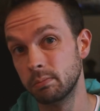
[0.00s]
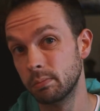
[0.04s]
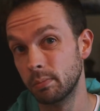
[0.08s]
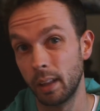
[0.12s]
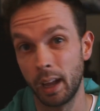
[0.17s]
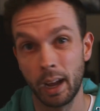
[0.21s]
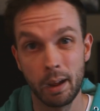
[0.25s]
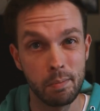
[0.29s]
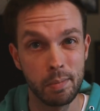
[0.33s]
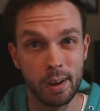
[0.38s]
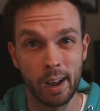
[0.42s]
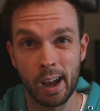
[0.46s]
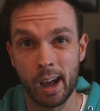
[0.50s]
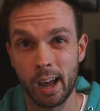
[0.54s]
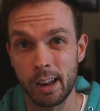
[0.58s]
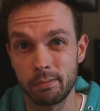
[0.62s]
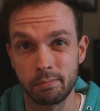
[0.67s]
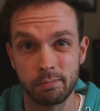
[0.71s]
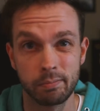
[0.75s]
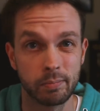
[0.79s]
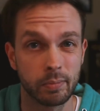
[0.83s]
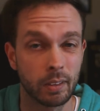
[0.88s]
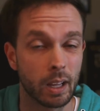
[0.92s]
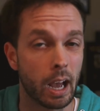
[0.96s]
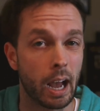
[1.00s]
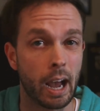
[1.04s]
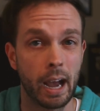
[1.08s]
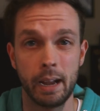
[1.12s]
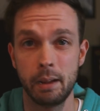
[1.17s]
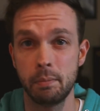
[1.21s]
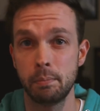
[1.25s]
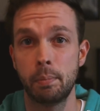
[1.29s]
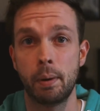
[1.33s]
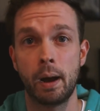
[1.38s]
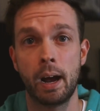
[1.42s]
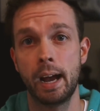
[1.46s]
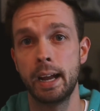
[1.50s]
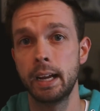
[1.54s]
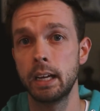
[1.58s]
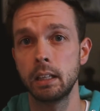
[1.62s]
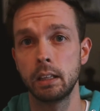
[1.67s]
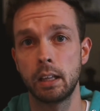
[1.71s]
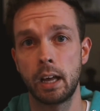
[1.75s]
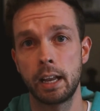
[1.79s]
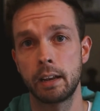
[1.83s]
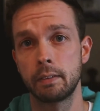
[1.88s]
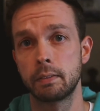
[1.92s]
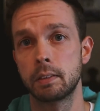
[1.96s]
I'm not. I buy a
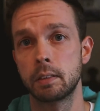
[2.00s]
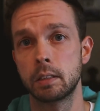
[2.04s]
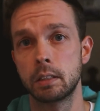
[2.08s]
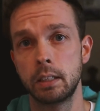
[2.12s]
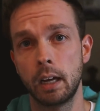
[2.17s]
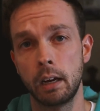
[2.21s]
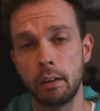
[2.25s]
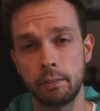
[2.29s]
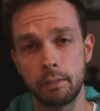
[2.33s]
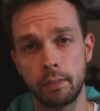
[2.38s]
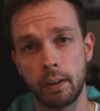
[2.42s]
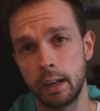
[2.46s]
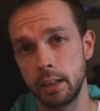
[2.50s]
lot of stuff.